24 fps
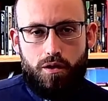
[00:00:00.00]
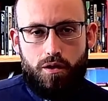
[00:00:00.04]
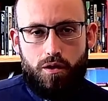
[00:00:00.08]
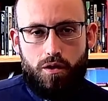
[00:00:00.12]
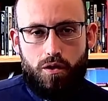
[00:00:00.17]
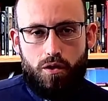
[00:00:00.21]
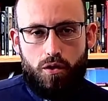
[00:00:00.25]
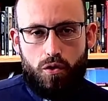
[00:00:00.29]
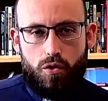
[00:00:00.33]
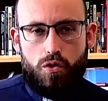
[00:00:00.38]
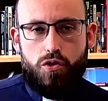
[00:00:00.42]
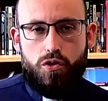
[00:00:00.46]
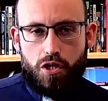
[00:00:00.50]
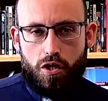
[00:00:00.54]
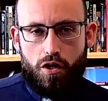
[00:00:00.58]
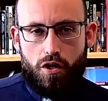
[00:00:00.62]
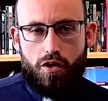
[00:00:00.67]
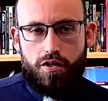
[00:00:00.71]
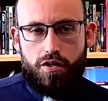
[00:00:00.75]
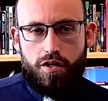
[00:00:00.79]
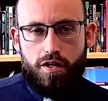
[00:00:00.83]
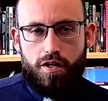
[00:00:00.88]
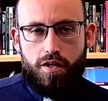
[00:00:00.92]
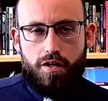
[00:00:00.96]
Lord
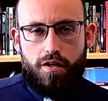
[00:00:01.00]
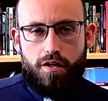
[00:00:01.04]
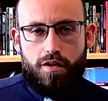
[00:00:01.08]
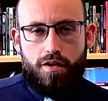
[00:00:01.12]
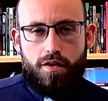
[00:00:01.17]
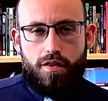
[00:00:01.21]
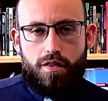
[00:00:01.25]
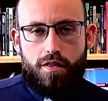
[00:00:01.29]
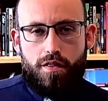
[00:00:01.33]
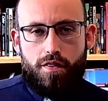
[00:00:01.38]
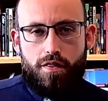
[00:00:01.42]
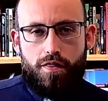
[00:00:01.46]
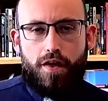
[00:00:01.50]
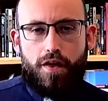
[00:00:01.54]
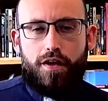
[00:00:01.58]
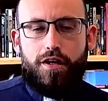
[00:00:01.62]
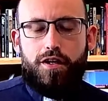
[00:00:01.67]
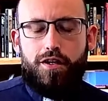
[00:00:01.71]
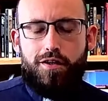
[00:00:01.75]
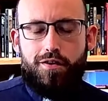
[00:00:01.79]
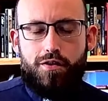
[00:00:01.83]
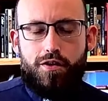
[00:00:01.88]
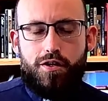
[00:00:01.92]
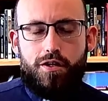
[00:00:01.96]
God, thank
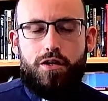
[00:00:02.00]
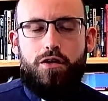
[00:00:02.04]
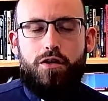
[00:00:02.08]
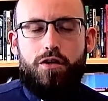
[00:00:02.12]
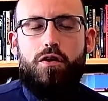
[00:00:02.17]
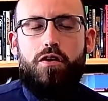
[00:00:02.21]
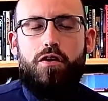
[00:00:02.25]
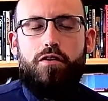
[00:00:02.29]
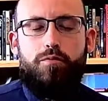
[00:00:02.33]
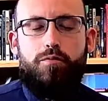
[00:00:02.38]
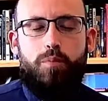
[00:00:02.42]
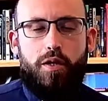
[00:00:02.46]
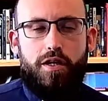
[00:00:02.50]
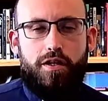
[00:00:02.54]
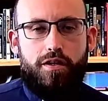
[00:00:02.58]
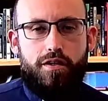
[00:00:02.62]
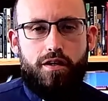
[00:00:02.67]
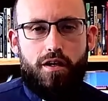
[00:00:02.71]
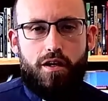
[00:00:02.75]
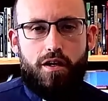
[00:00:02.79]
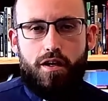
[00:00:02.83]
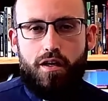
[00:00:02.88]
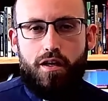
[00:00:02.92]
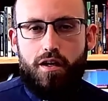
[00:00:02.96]
you that you have been
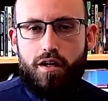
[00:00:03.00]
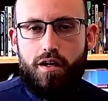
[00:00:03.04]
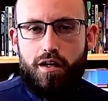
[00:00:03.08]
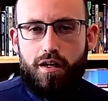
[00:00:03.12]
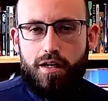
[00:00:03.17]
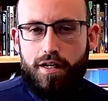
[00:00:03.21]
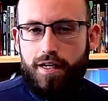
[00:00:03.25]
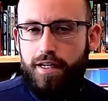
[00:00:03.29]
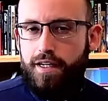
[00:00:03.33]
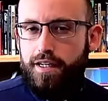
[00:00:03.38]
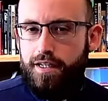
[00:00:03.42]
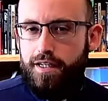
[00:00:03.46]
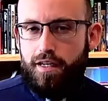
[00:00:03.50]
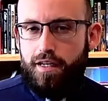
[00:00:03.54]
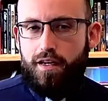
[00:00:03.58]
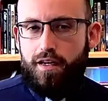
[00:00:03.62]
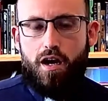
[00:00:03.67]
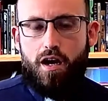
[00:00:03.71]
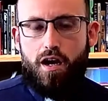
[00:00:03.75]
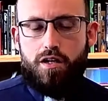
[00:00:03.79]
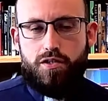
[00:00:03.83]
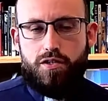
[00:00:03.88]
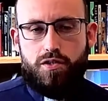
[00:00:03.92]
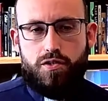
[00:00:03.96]
leading
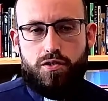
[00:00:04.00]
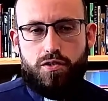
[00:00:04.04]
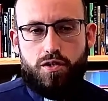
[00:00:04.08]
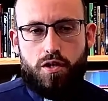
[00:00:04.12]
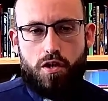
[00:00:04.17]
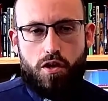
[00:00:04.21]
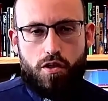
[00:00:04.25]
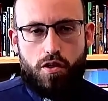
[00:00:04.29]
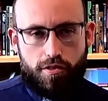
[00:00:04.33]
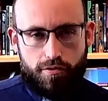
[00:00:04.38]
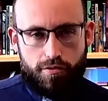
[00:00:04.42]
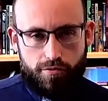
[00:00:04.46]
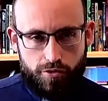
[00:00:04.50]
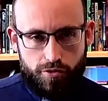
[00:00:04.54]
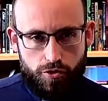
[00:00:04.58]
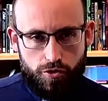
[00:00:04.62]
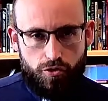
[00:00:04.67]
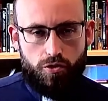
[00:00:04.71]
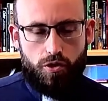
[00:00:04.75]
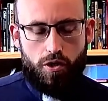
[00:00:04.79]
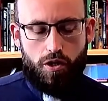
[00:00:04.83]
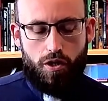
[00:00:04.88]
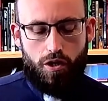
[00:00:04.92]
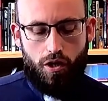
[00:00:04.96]
us
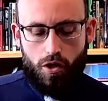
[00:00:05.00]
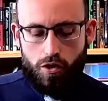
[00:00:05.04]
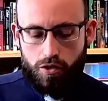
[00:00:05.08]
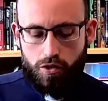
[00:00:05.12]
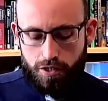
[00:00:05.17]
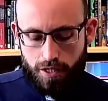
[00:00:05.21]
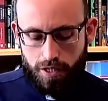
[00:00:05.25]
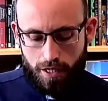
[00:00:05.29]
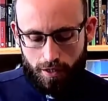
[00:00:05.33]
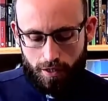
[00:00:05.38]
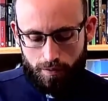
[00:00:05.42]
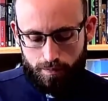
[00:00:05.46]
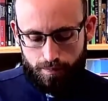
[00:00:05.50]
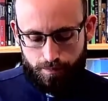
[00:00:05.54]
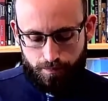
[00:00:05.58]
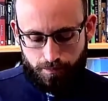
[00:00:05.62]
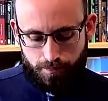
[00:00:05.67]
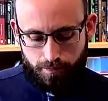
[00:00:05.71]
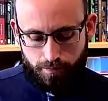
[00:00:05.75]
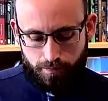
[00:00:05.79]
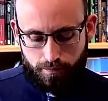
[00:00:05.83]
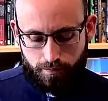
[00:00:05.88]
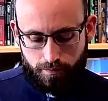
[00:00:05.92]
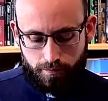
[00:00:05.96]
through lockdown,
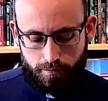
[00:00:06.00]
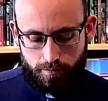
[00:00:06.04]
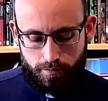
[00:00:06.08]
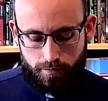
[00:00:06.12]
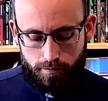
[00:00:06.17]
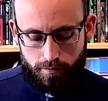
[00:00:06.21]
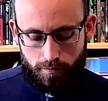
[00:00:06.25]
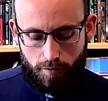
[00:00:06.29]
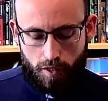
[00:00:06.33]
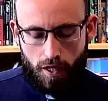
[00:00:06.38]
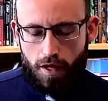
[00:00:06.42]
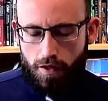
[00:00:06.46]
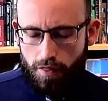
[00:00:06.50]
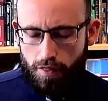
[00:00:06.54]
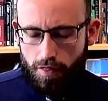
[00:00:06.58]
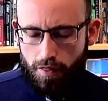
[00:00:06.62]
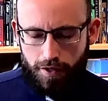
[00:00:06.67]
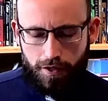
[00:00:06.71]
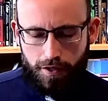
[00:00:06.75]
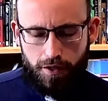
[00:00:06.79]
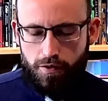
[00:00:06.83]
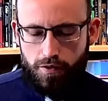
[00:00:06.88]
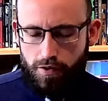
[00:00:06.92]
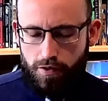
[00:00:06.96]
and
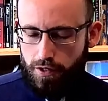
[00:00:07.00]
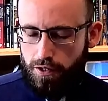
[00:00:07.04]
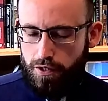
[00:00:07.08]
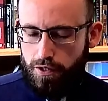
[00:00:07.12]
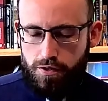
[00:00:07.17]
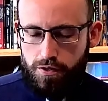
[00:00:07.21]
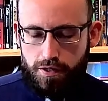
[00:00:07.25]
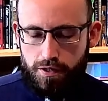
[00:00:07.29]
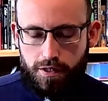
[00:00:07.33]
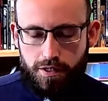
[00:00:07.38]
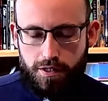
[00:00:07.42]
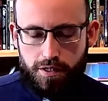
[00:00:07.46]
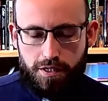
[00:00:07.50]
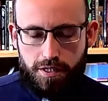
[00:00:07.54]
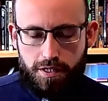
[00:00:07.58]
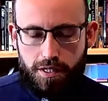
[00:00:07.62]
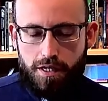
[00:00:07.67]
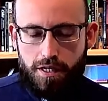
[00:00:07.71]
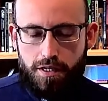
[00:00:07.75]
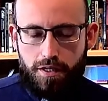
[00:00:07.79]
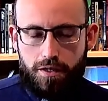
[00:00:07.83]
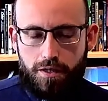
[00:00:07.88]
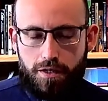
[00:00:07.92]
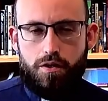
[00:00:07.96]
thank you that you
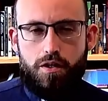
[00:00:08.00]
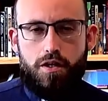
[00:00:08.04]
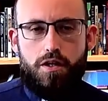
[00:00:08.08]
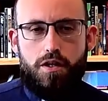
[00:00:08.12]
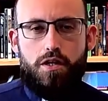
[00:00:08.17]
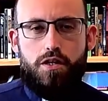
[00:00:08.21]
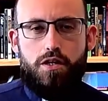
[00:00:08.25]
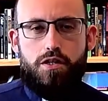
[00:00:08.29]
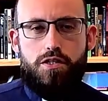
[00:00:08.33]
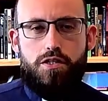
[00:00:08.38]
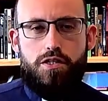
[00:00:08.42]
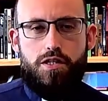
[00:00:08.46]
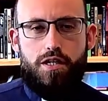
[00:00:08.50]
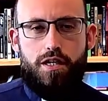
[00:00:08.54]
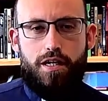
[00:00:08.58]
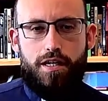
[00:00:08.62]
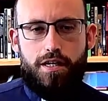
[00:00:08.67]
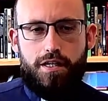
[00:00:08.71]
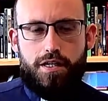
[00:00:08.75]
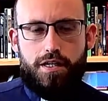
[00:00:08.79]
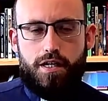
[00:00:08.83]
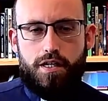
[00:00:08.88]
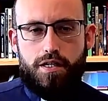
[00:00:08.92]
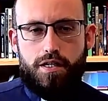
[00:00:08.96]
continue to
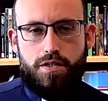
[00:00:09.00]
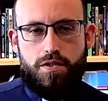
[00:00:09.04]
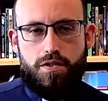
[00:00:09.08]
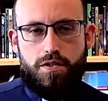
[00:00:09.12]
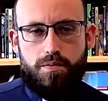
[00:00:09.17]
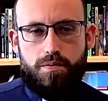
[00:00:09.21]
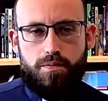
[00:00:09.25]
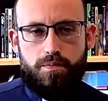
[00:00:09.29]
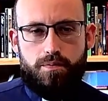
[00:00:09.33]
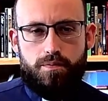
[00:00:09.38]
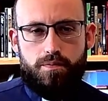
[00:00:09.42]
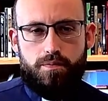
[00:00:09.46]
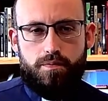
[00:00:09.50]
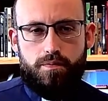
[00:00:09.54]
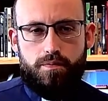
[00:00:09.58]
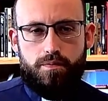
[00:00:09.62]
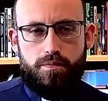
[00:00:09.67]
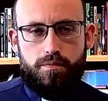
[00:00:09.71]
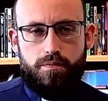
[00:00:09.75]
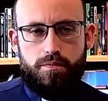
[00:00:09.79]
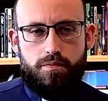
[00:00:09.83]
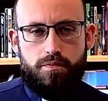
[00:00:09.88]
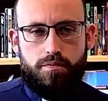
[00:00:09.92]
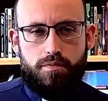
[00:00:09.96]
lead us.
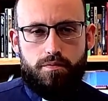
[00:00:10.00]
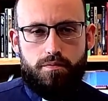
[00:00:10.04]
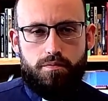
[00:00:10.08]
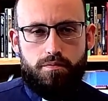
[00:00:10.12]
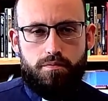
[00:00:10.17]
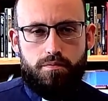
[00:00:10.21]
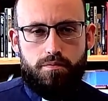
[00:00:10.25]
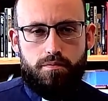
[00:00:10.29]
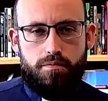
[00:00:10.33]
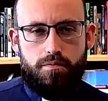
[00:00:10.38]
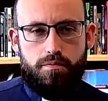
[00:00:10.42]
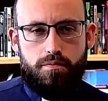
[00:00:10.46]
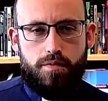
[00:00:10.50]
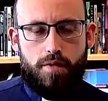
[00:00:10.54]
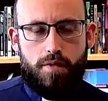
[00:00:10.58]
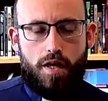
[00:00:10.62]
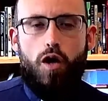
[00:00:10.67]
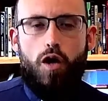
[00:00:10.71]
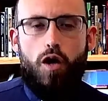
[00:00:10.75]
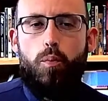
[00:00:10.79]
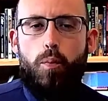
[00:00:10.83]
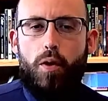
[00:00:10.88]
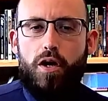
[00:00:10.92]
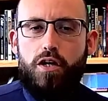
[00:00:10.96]

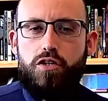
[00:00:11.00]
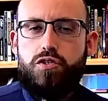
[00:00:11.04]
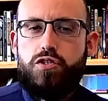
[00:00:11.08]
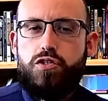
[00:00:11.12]
Help us